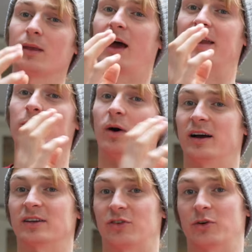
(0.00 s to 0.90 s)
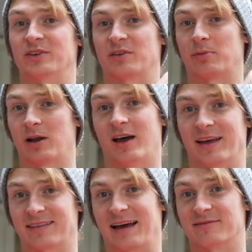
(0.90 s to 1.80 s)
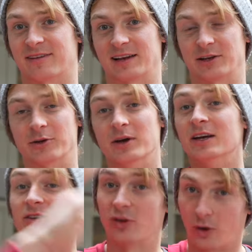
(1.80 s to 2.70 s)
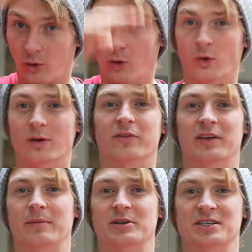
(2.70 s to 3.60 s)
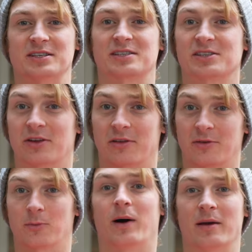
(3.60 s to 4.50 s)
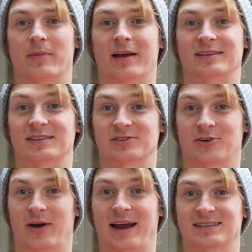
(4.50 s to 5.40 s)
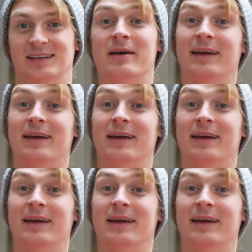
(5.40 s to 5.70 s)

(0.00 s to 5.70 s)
And what I do is apply that value to all of the images so the white balance is correct.